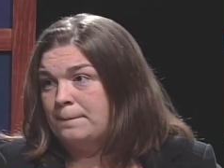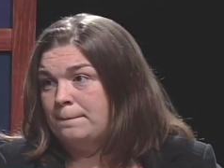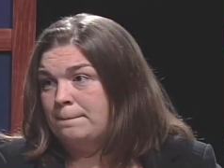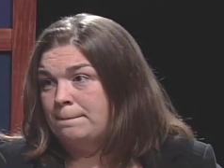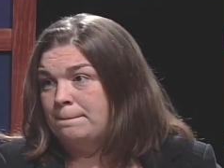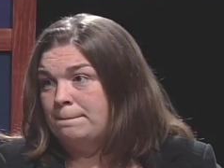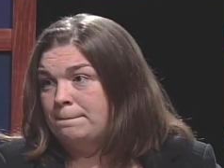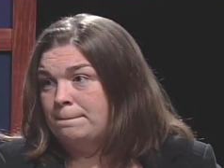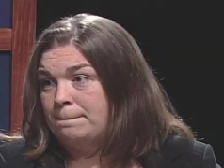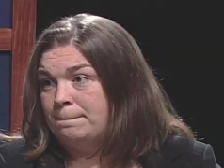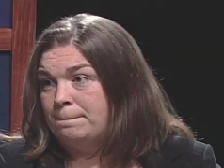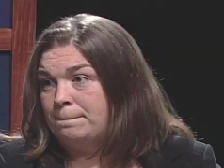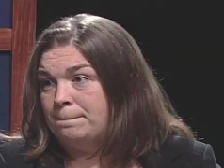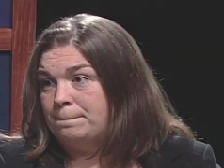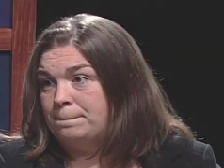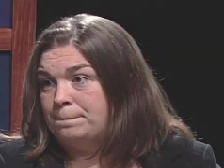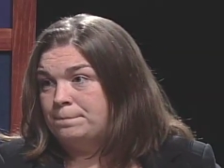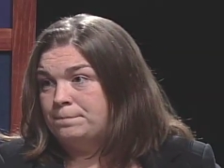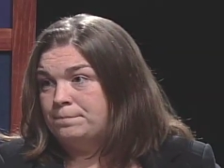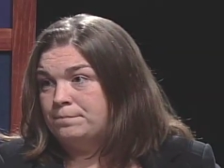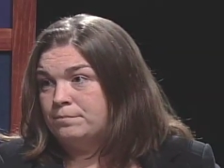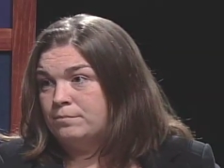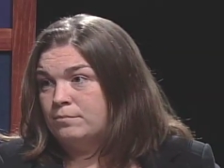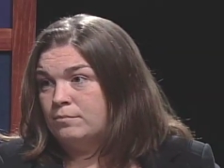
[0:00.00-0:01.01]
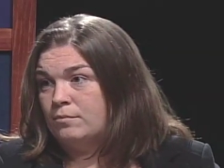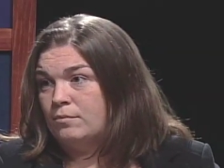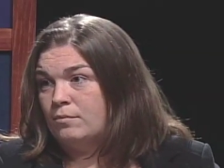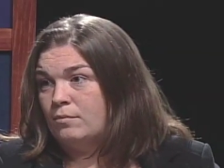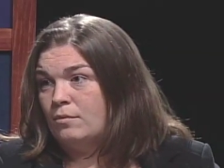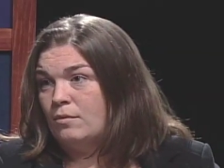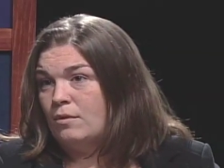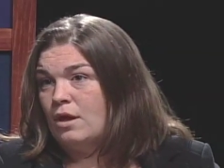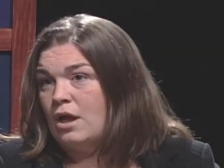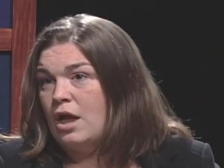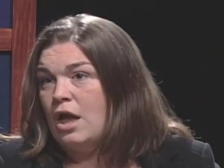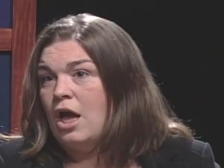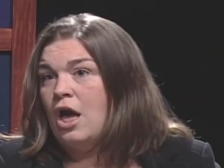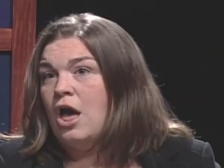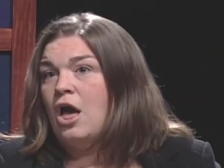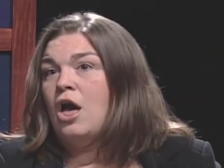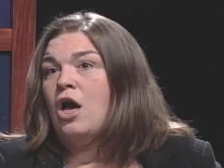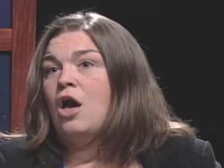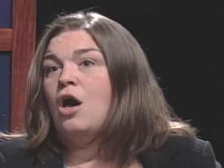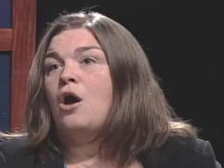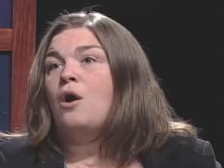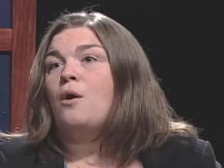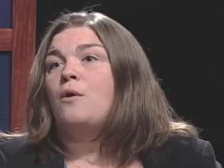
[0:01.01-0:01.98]
was happier with the second take
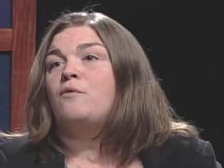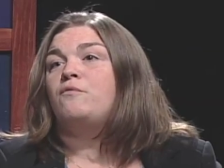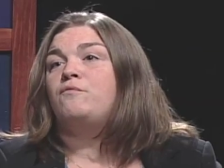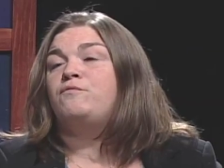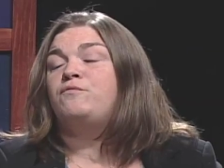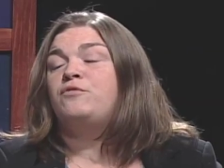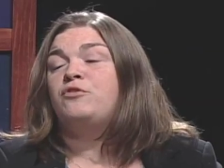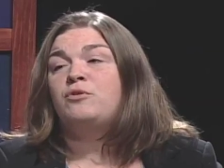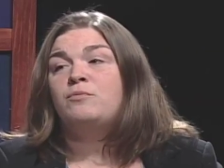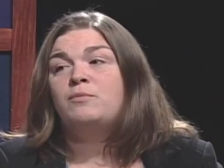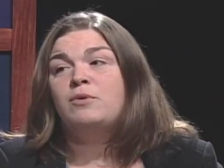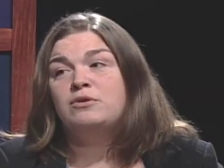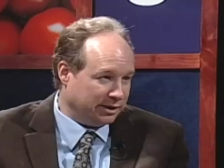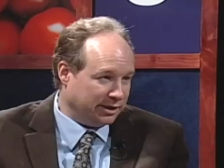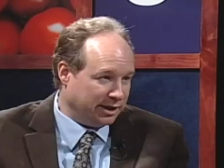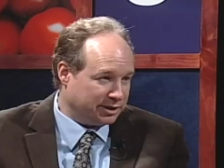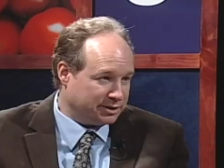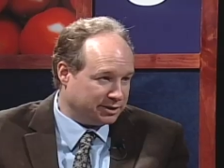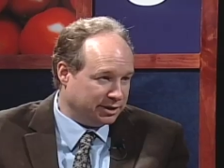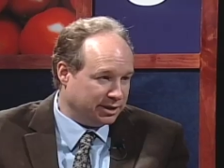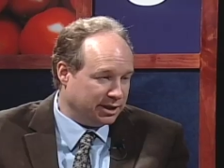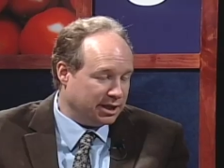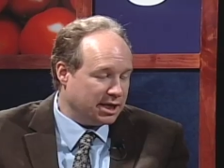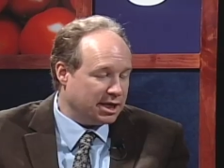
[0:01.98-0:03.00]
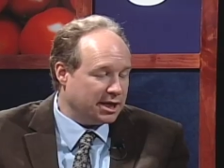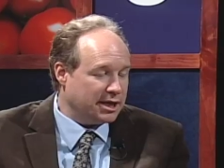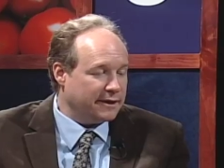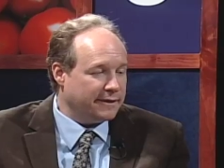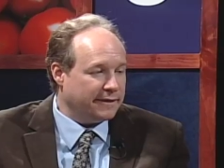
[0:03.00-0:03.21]
on it. That's my for the most part.